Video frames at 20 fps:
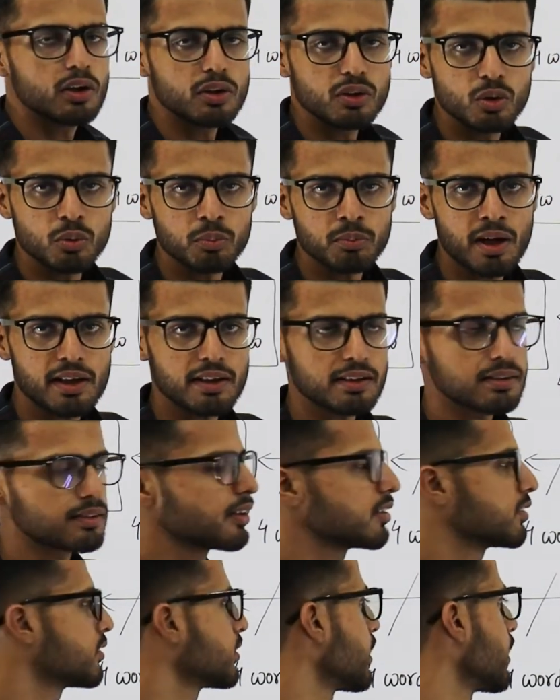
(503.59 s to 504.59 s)
you might
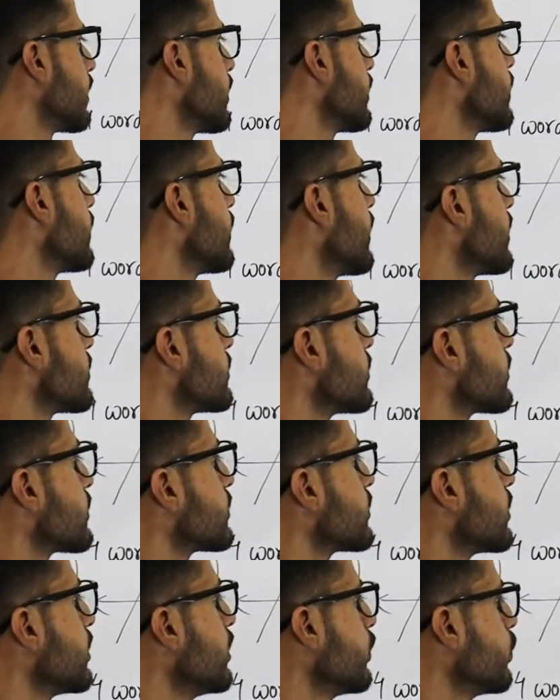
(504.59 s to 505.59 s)
just think that
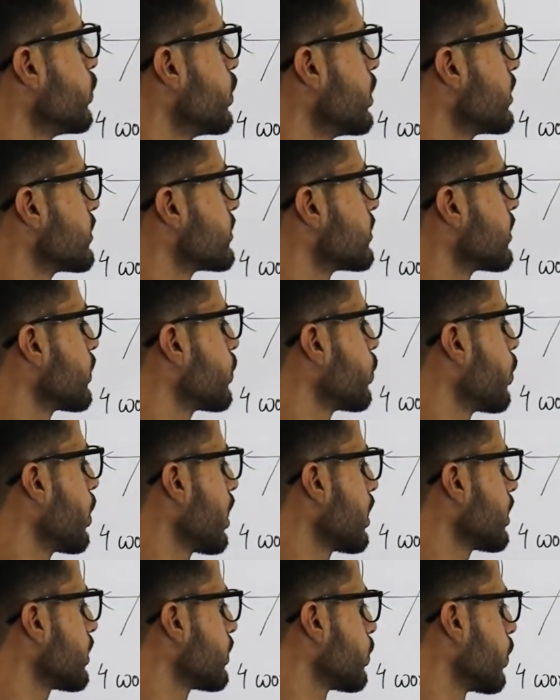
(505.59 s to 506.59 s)
16 words
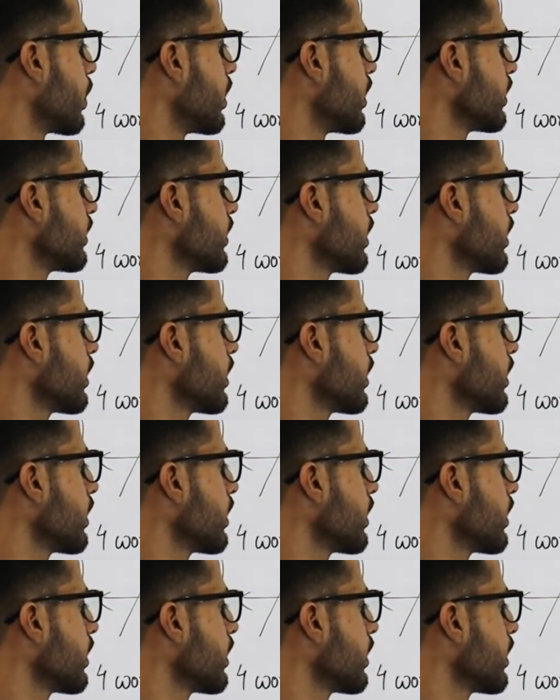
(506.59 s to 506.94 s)
require 20